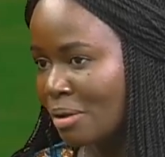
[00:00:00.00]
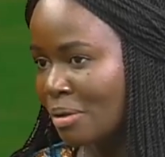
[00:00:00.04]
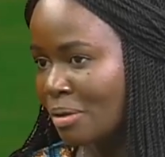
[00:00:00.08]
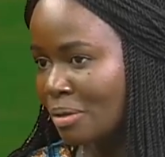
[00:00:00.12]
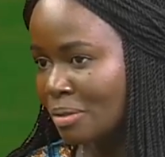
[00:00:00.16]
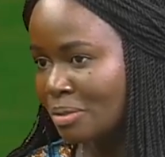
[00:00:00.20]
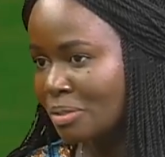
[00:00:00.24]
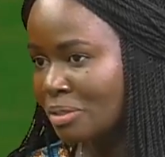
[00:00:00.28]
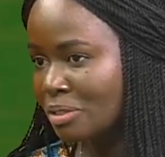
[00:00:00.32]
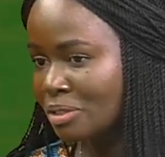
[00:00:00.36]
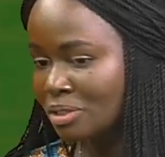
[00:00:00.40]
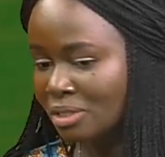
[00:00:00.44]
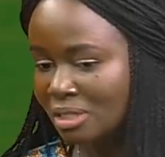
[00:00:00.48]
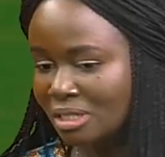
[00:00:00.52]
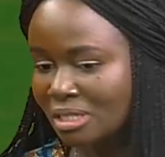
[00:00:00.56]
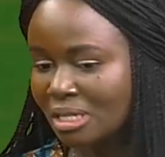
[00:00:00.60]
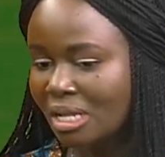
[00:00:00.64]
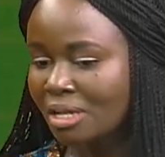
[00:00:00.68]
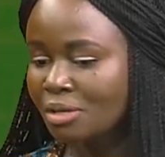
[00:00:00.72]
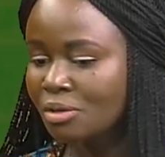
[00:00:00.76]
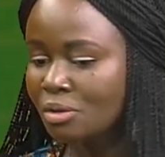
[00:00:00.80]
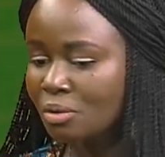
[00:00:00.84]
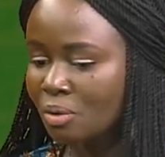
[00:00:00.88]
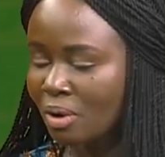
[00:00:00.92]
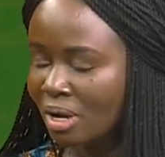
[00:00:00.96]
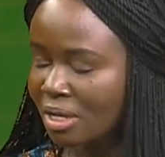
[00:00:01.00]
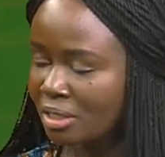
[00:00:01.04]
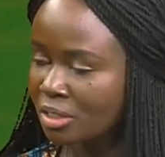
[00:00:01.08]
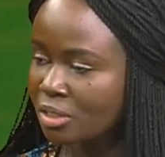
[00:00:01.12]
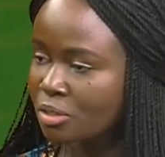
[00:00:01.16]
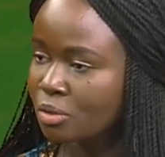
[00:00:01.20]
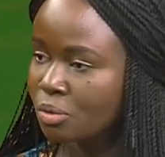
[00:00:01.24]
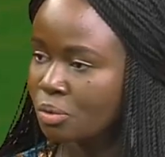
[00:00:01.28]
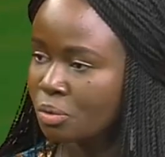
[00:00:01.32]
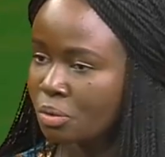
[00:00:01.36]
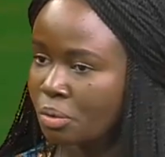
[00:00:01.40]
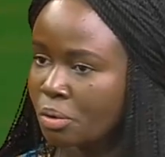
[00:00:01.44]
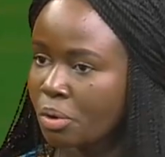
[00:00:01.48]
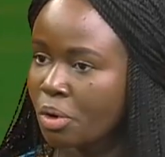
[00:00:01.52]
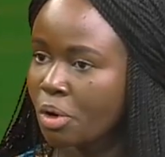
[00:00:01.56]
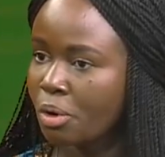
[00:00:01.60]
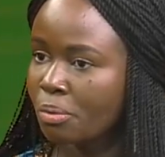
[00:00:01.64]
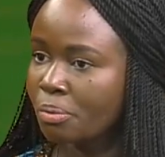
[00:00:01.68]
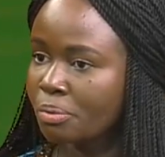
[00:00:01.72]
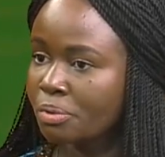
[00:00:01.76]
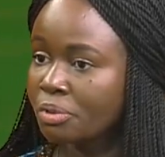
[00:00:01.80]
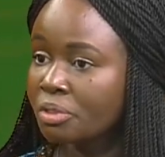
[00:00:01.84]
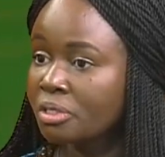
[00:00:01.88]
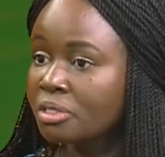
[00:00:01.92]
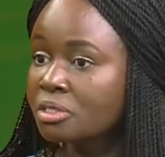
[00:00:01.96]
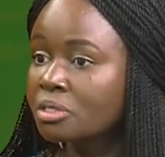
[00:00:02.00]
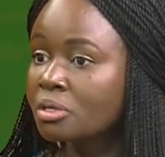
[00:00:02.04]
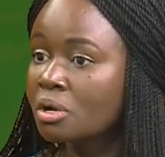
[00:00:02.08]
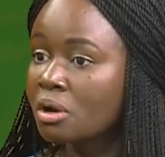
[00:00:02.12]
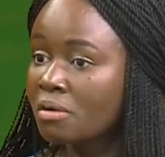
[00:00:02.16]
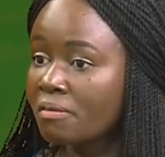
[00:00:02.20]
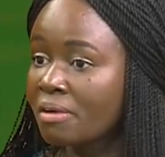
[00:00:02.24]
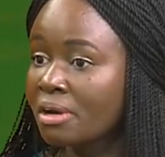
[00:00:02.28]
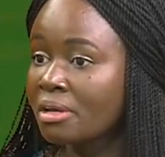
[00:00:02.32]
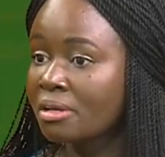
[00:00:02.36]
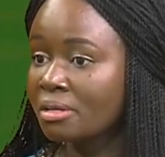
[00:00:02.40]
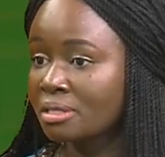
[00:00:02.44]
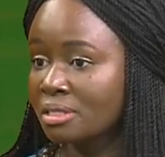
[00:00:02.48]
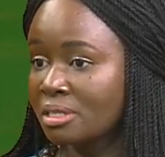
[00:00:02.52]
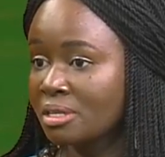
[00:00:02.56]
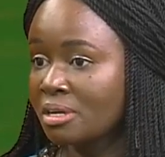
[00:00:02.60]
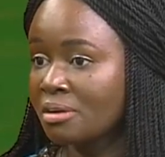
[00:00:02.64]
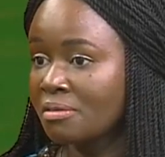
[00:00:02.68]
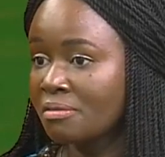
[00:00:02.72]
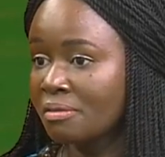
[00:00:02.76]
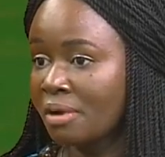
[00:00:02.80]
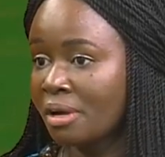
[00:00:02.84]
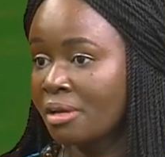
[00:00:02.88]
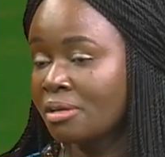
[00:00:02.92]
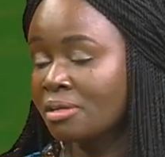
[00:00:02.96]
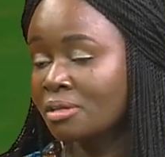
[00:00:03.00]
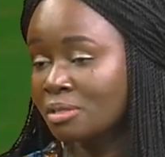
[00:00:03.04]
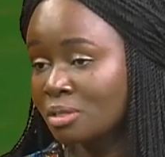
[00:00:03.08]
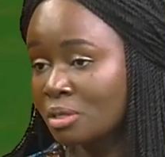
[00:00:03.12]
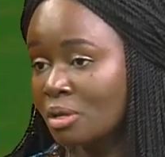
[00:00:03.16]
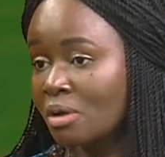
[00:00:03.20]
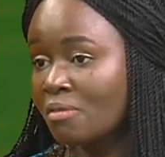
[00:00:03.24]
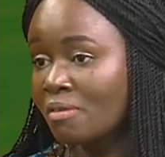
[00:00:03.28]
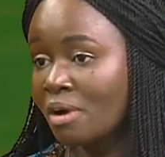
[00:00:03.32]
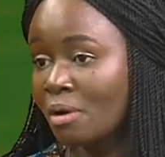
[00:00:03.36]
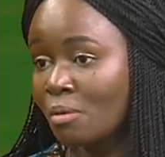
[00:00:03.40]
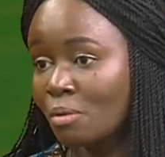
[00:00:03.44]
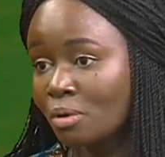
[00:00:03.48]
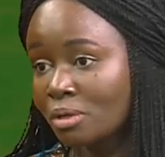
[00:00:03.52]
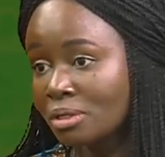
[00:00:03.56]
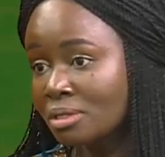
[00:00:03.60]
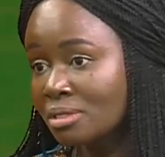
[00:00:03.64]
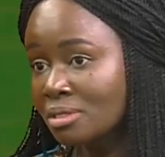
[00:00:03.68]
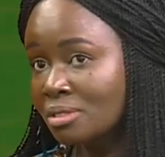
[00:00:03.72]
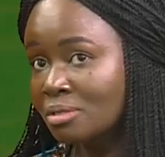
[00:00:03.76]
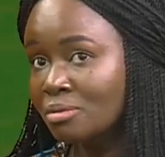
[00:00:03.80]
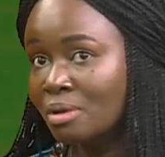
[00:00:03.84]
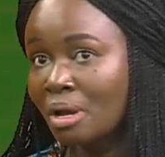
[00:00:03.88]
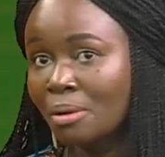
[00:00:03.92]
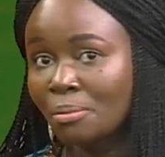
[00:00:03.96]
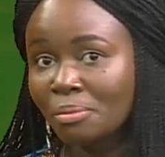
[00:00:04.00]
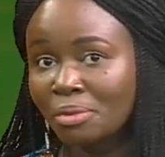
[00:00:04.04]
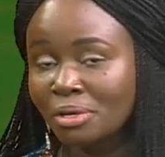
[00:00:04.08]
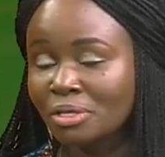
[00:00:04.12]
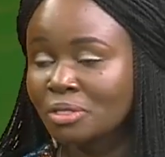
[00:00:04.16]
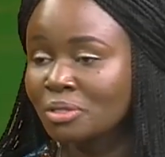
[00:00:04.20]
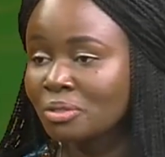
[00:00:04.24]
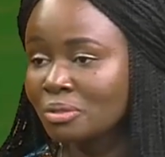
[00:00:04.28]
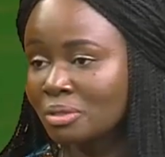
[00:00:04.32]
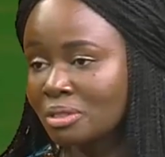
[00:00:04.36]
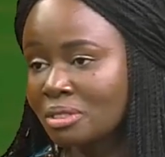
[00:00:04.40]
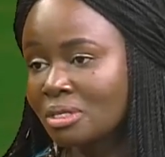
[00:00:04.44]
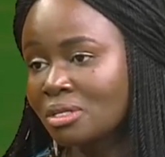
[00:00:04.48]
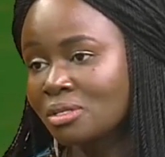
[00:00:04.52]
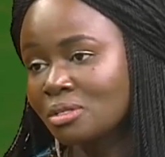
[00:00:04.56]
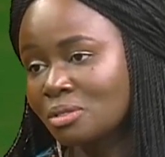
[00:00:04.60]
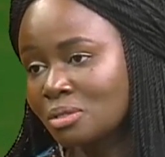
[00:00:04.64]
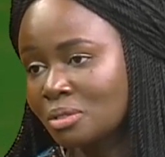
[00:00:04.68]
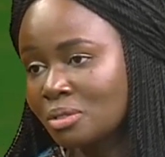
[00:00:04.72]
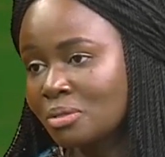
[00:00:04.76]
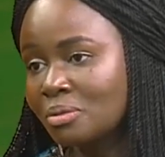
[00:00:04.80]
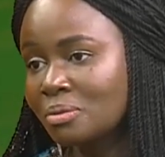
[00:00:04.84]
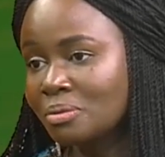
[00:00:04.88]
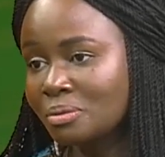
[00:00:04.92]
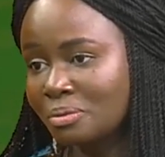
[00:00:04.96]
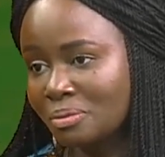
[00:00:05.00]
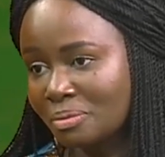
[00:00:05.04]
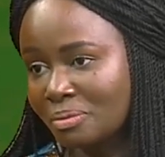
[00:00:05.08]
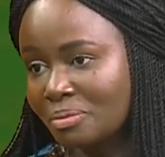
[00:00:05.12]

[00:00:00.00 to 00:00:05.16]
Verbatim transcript: so it's just like, you know, as you grow up, you discover yourself and you discover what you're best suited to do.